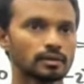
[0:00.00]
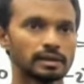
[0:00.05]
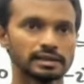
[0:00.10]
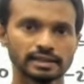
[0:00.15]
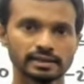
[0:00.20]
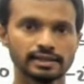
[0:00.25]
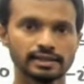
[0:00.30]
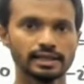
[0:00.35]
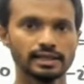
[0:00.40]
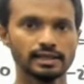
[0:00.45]
But
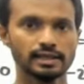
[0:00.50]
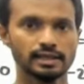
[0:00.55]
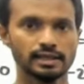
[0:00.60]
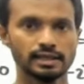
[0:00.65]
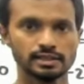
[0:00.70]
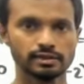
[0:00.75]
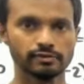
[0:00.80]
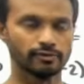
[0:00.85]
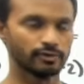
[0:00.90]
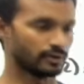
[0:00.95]
the thing
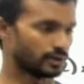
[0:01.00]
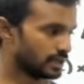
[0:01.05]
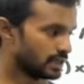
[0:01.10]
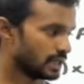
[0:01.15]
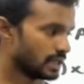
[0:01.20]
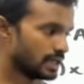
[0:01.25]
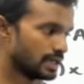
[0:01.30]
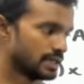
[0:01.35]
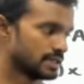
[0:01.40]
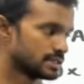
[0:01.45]
is, if you
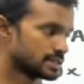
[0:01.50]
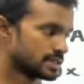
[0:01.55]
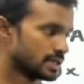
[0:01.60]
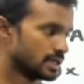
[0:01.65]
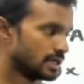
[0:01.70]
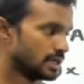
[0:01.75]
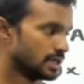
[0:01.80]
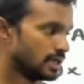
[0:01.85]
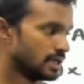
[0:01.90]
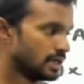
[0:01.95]
realize,
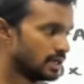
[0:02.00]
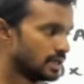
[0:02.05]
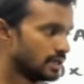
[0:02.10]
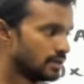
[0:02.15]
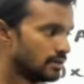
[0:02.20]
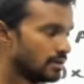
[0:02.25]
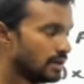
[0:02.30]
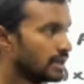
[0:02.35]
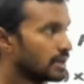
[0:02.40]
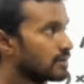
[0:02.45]

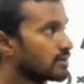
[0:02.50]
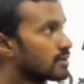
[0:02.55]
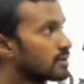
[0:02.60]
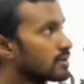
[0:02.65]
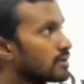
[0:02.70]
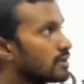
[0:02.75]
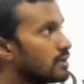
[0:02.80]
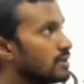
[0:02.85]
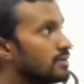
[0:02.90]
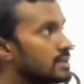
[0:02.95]
like
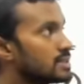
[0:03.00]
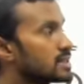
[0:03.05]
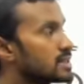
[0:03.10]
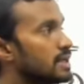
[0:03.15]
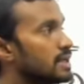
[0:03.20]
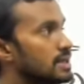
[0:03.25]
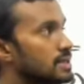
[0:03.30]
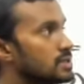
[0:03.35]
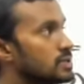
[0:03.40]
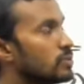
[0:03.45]
in this
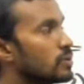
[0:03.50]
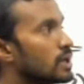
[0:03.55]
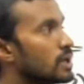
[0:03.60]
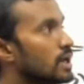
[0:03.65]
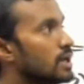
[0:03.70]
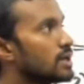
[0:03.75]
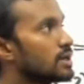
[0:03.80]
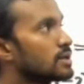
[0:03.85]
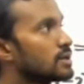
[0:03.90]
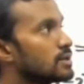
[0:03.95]
case, you
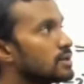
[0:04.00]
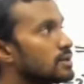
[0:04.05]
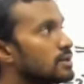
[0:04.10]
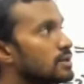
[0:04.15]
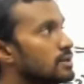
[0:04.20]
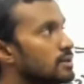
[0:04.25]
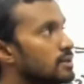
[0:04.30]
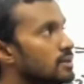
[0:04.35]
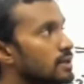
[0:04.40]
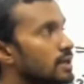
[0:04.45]
can't
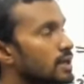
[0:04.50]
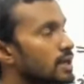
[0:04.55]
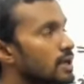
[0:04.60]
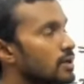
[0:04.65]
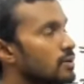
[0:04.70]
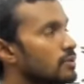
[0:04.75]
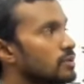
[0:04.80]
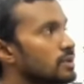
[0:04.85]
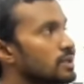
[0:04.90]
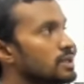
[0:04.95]
take
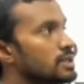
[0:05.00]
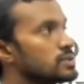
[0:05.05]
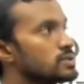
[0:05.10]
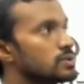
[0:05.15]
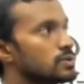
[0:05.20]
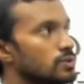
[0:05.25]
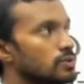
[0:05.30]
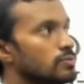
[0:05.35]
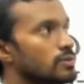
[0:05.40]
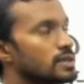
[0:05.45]
out these
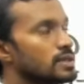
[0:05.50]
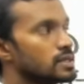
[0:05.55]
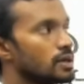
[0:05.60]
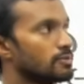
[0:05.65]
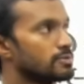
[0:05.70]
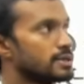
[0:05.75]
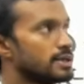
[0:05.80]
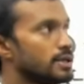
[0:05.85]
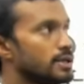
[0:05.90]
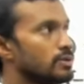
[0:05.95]
two by
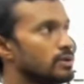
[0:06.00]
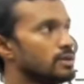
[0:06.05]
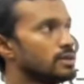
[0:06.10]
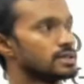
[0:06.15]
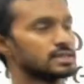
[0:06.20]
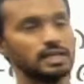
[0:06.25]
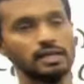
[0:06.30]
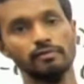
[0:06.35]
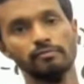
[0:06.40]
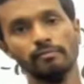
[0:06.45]
substituting
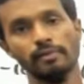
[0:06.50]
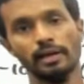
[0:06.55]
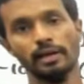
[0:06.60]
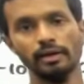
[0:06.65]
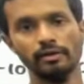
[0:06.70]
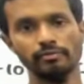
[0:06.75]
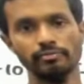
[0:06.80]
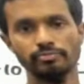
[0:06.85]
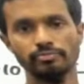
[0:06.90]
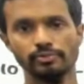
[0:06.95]
the same
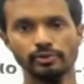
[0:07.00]
value.